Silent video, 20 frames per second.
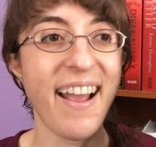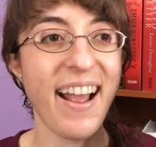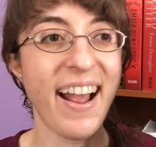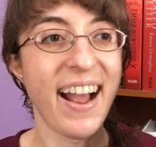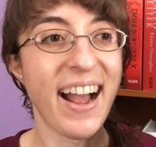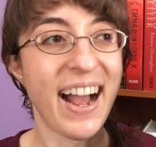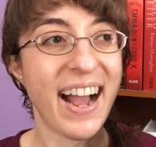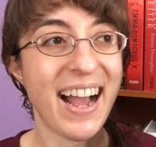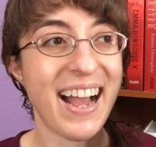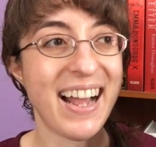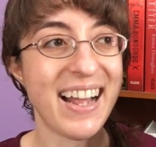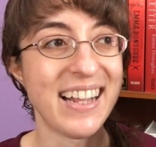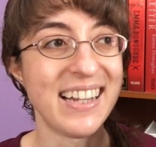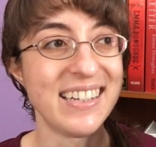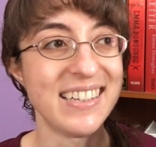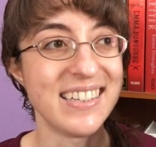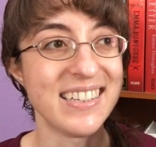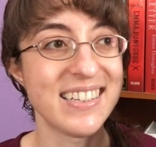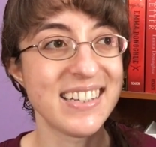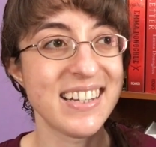
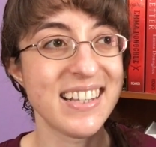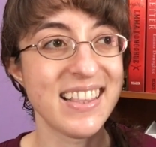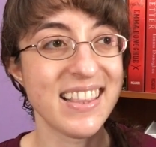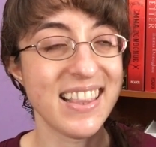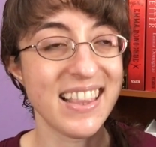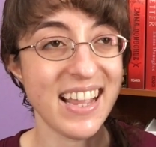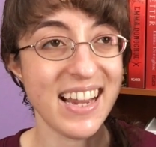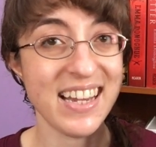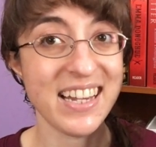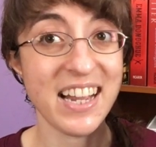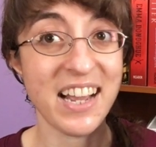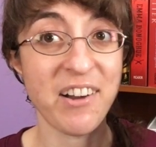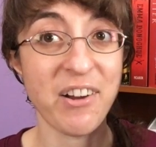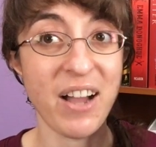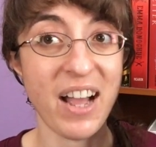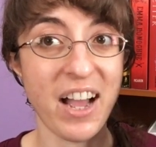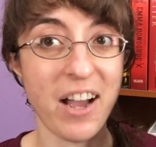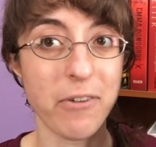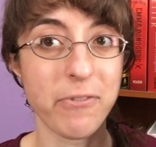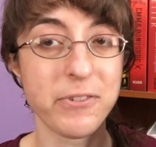And they now
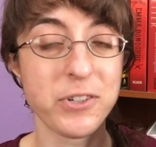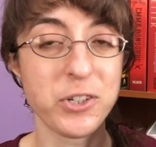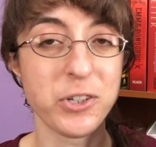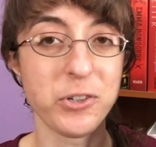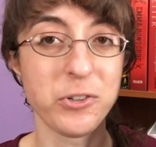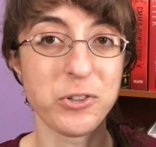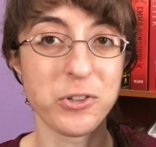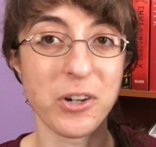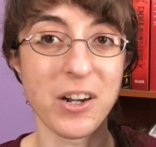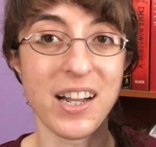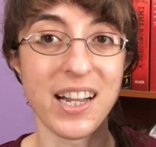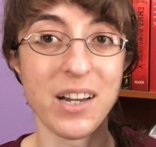have to try